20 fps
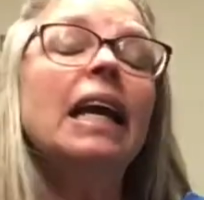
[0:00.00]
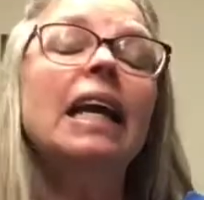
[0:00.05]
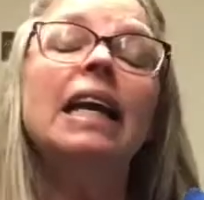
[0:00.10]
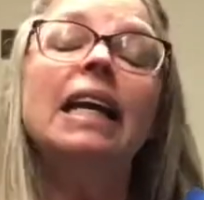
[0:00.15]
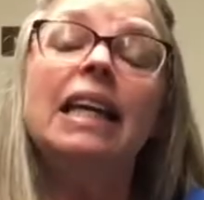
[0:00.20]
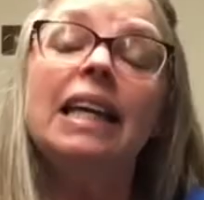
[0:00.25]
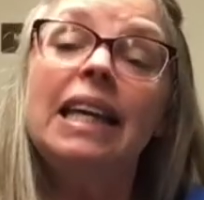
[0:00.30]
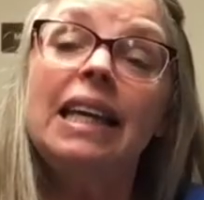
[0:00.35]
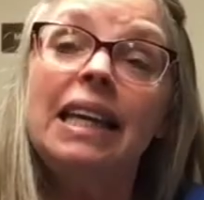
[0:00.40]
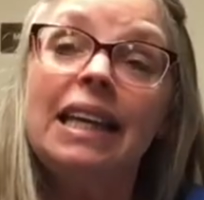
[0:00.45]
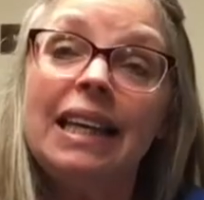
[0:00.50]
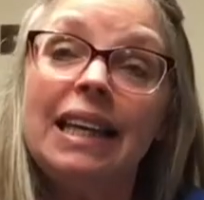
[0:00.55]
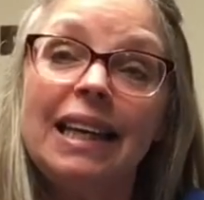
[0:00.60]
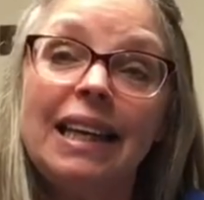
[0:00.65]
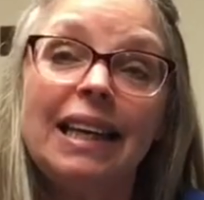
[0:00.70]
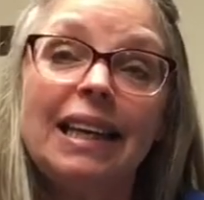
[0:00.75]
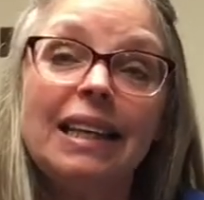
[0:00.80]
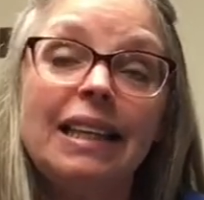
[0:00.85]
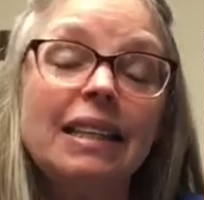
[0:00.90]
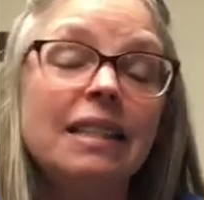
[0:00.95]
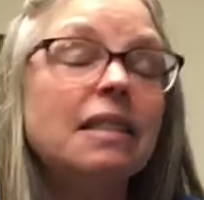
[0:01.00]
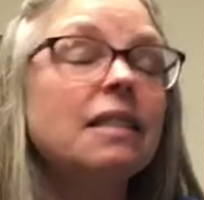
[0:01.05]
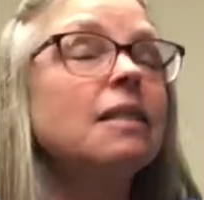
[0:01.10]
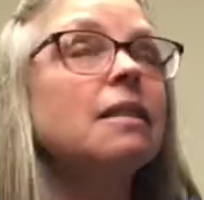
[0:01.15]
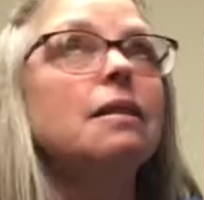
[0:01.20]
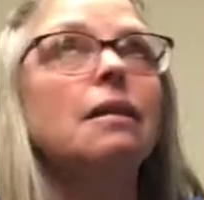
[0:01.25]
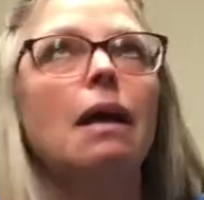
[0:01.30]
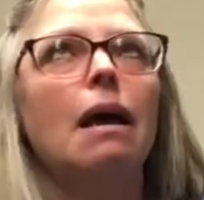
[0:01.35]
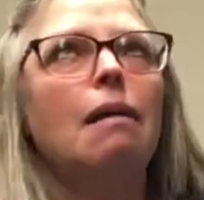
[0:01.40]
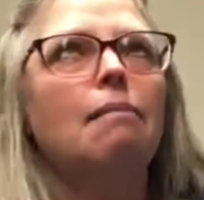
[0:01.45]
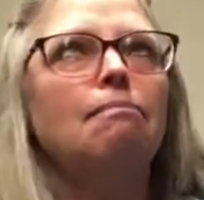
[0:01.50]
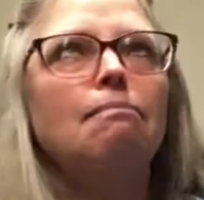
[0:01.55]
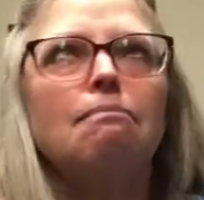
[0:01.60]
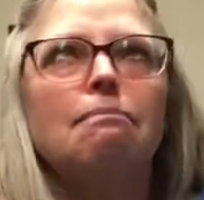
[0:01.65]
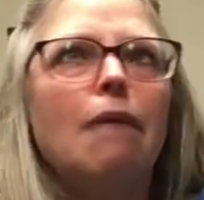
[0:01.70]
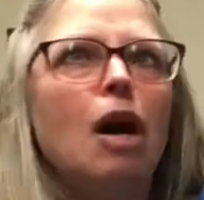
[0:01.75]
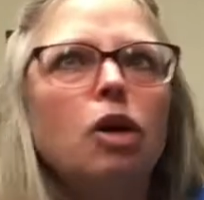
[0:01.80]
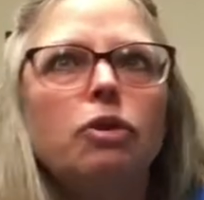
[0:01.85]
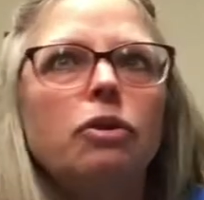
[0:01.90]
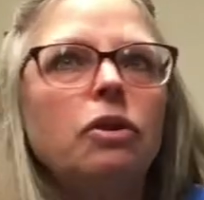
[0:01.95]
eating some
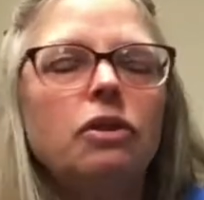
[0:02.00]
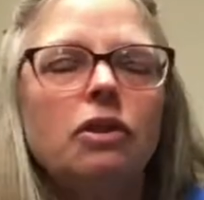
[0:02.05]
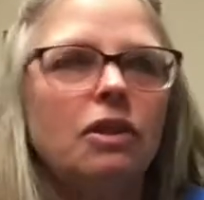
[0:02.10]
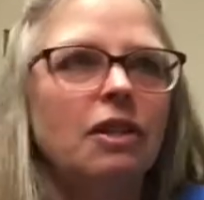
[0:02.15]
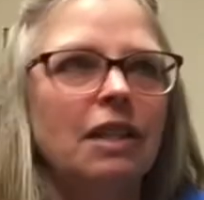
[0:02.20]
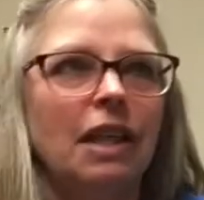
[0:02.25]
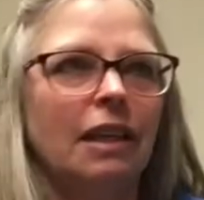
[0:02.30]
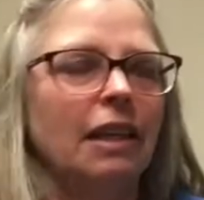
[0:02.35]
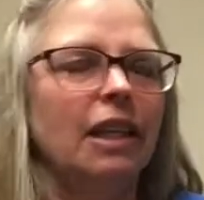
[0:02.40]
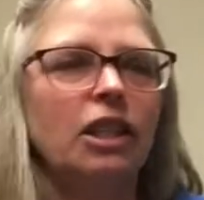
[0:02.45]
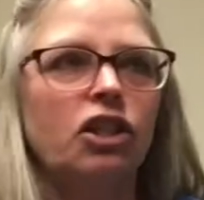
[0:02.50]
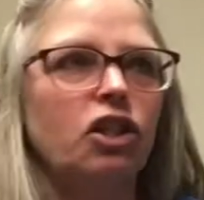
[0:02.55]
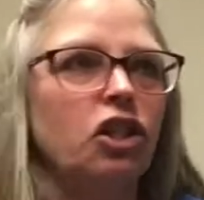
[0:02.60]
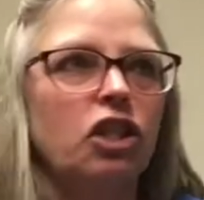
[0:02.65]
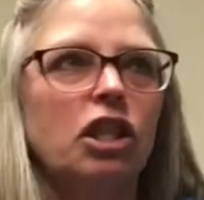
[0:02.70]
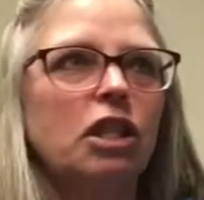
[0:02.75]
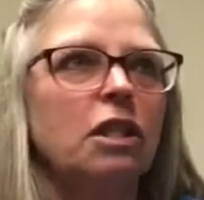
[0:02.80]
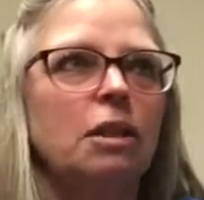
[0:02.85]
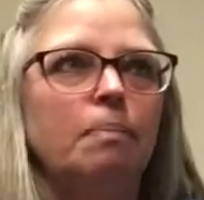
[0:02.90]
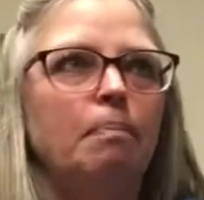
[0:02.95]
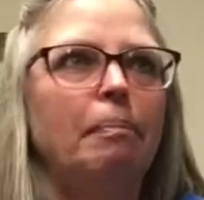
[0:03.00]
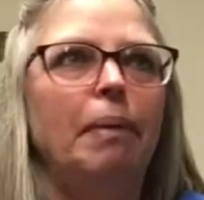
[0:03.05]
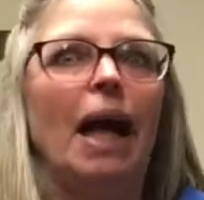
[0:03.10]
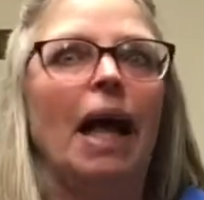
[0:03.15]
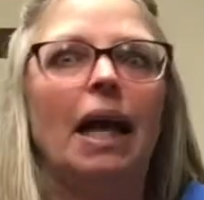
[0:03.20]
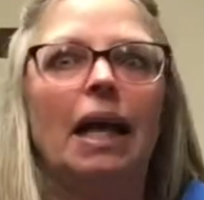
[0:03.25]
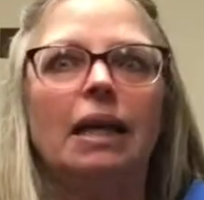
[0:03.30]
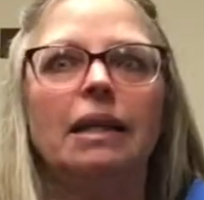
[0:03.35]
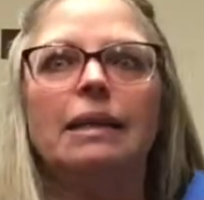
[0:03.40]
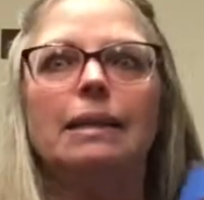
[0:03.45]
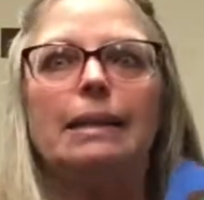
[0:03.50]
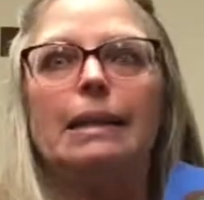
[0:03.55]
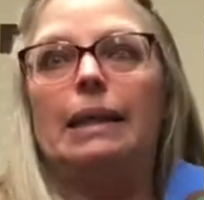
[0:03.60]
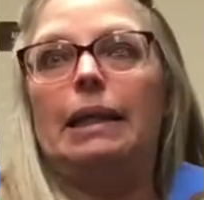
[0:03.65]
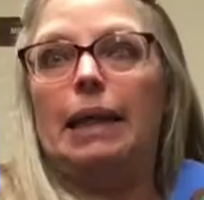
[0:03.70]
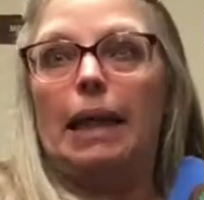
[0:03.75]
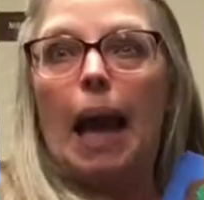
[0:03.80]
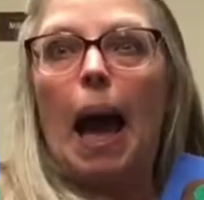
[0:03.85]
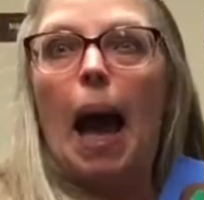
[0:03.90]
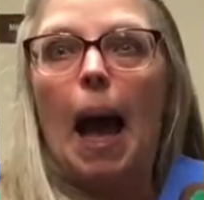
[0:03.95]
most delicious bugs.
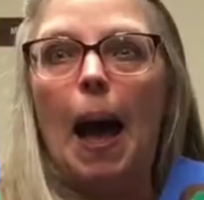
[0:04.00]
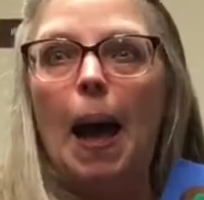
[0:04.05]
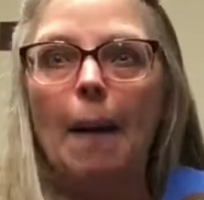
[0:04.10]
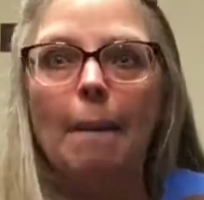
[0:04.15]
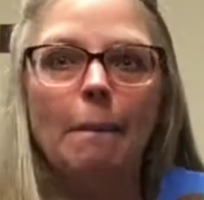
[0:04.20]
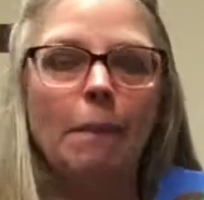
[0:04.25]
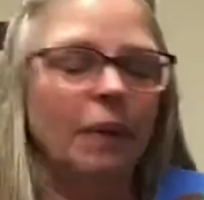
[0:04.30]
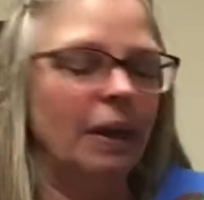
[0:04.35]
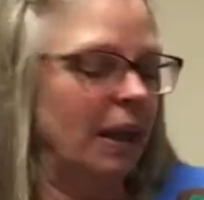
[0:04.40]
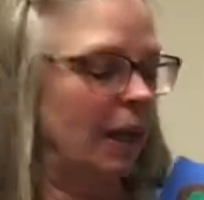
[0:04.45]
Yum,